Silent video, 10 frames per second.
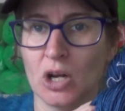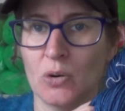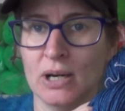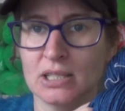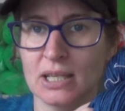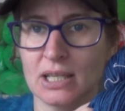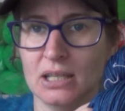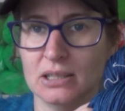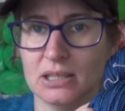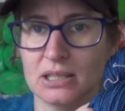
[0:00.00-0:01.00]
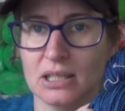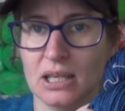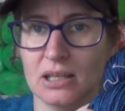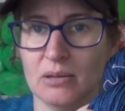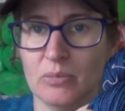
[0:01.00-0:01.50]
quite dark colours,
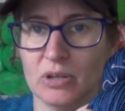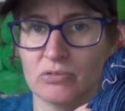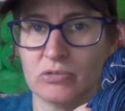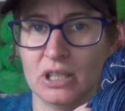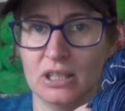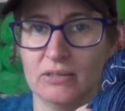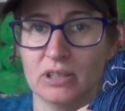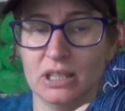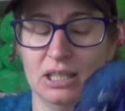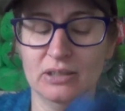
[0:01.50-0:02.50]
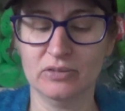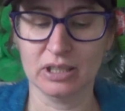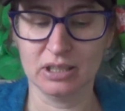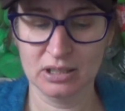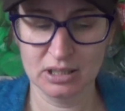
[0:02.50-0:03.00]
but really, really
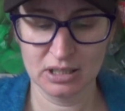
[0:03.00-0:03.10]
lovely.